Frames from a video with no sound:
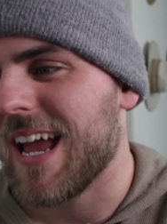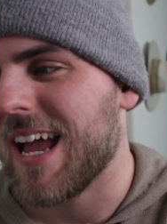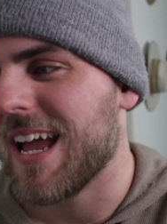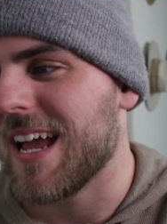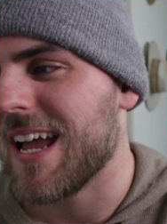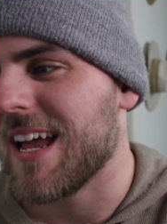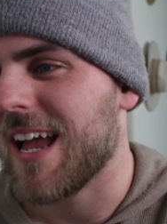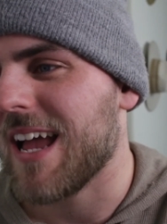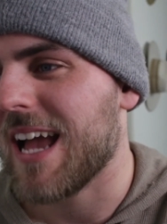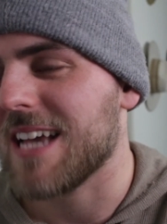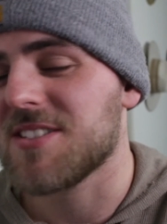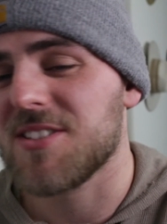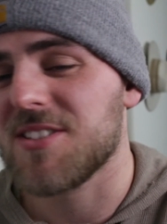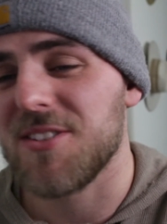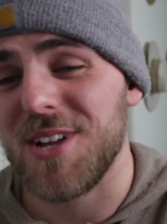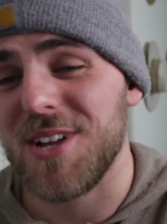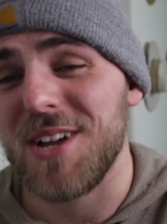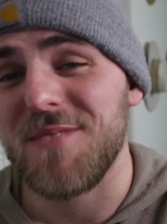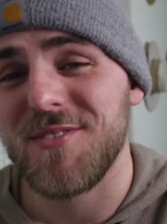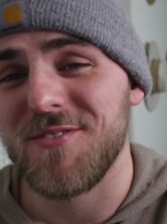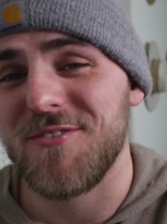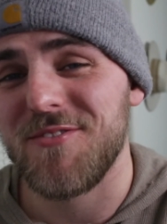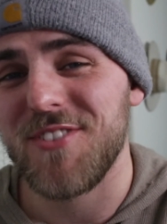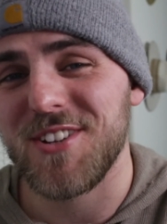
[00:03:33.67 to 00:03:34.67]
I still
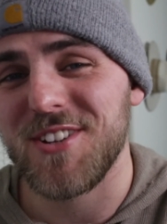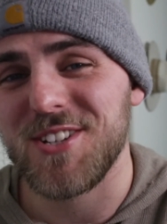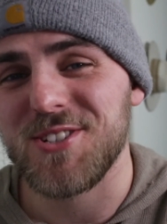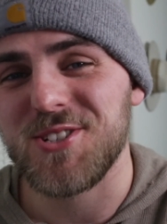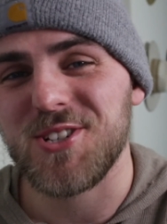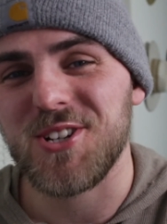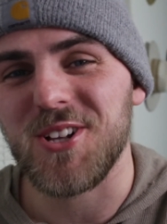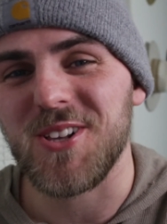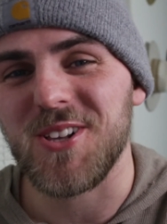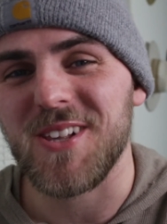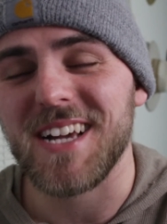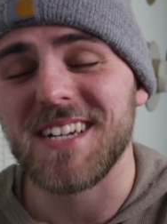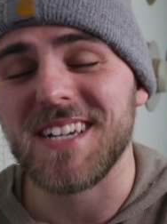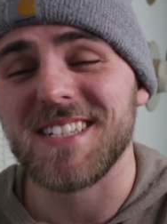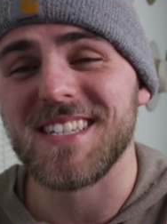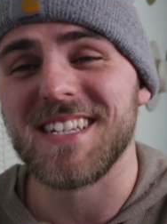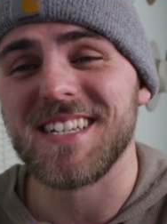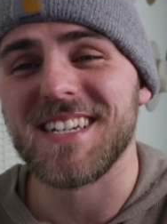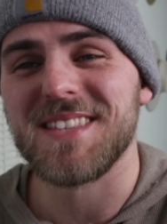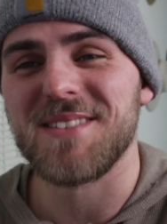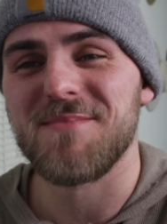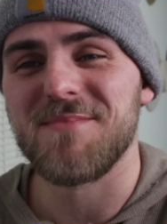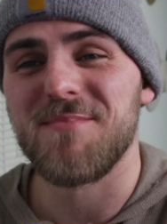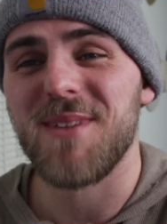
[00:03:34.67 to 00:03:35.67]
haven't finished
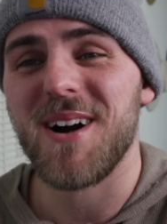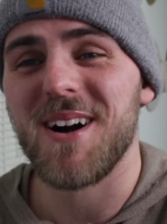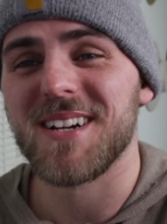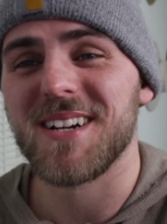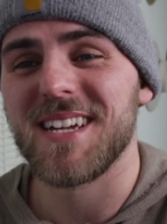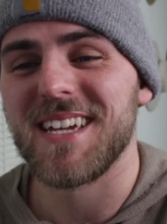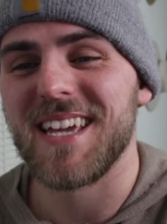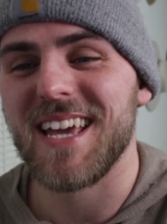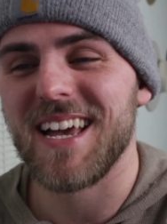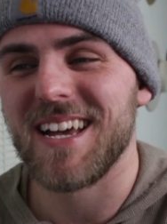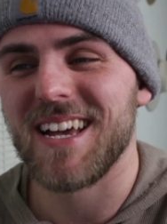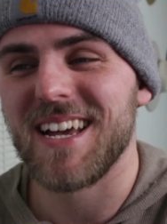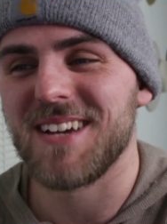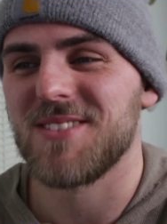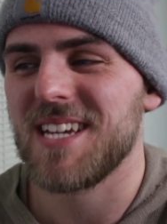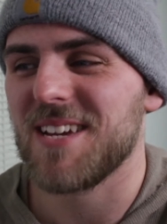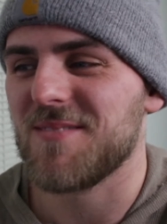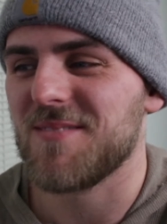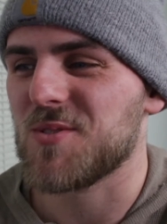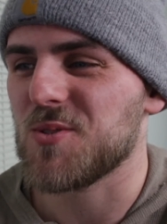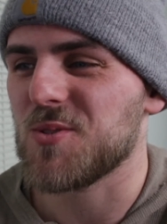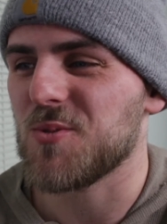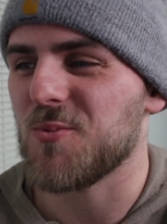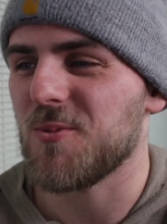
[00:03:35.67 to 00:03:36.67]
collecting the manga yet. I only
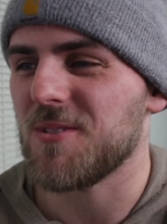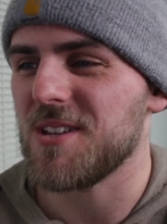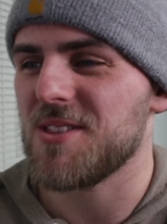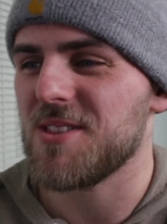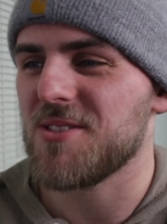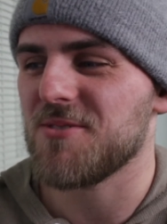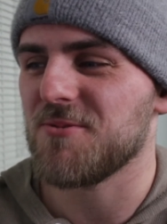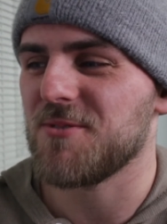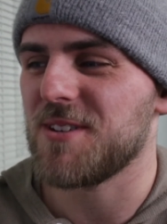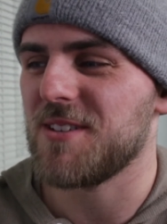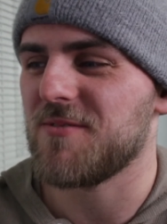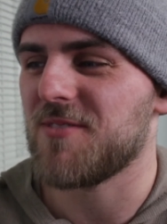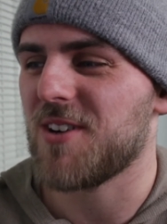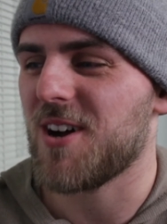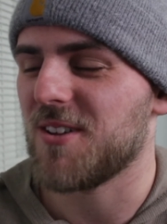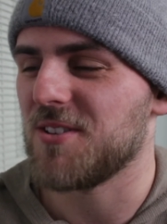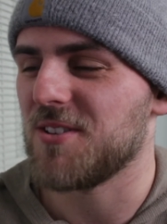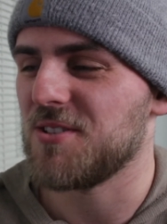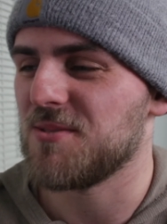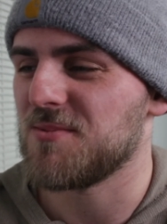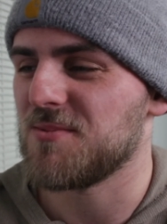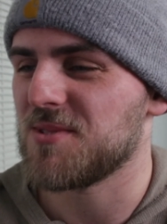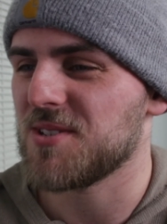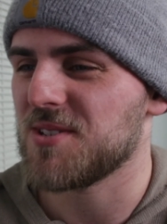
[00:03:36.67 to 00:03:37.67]
have 23
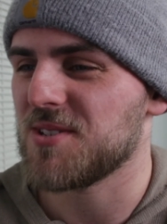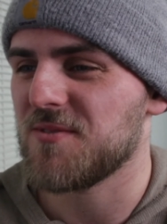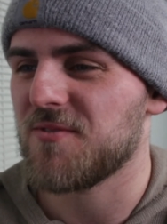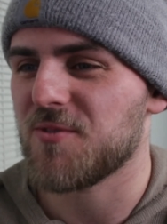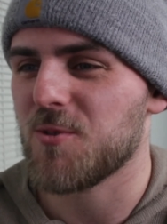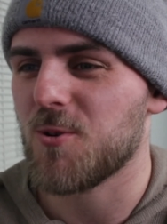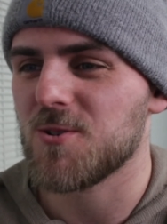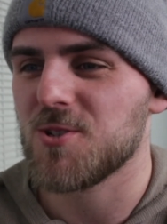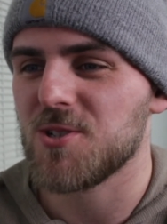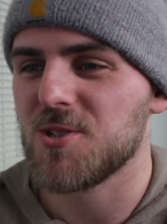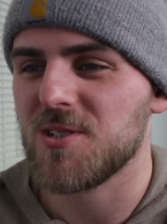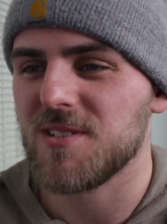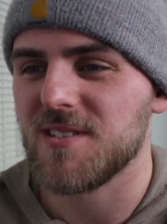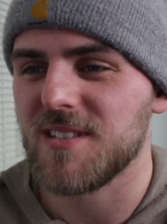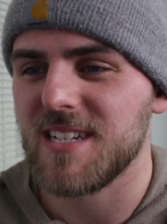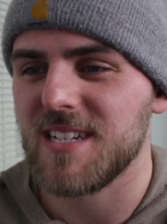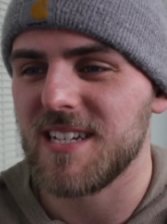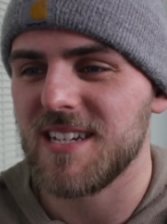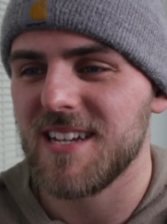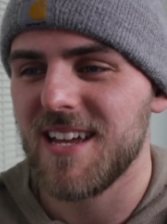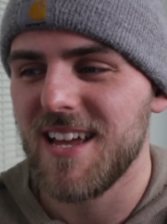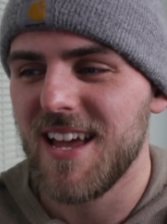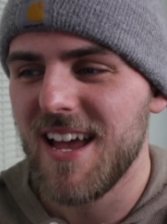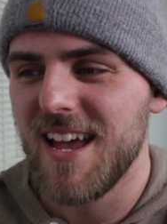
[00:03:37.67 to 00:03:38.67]
volumes, unfortunately.